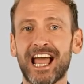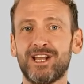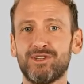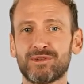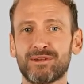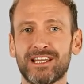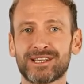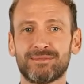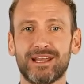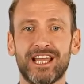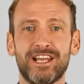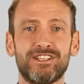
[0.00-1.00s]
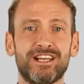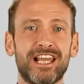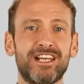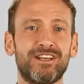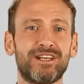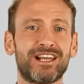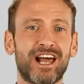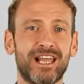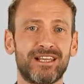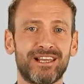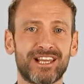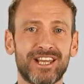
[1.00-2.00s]
Attributes page and click
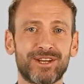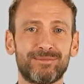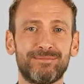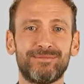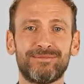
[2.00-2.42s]
on New.